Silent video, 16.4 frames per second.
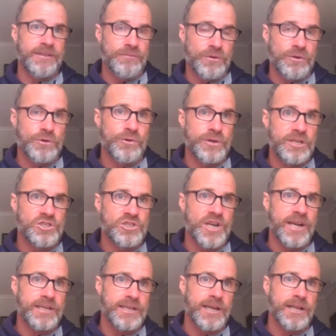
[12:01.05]
it. They've recruited
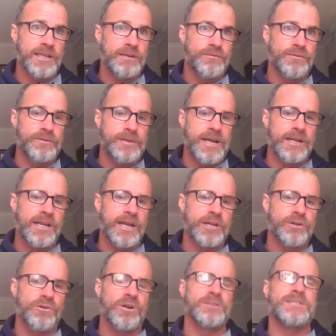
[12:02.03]
Jake Kelly from the
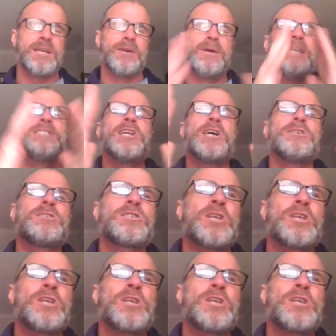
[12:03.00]
Adelaide Crows. Now, he's no